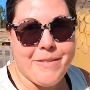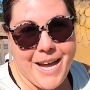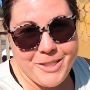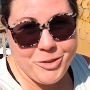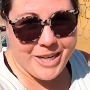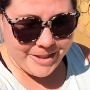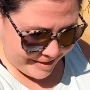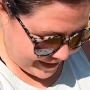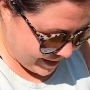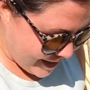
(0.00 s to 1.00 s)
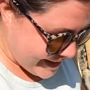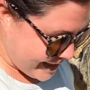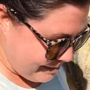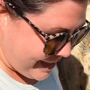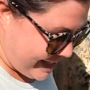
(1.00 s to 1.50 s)
A trucker just honked
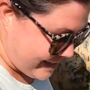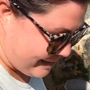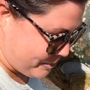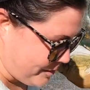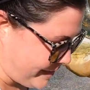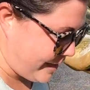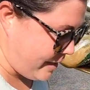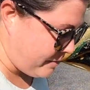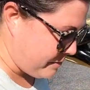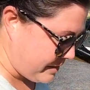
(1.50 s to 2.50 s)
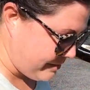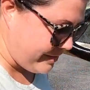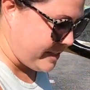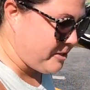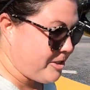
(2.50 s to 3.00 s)
at me as I was trying to get off of the
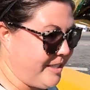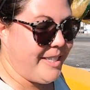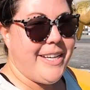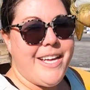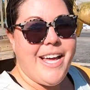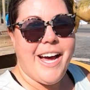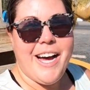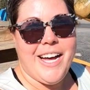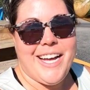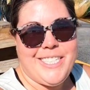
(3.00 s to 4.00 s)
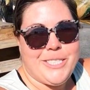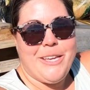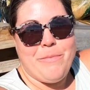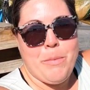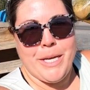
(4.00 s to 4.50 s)
fish. I just
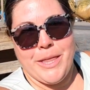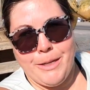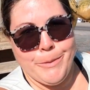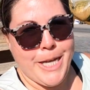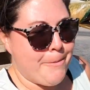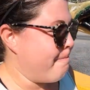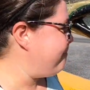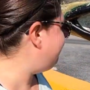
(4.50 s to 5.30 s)
gave him a big thumbs up.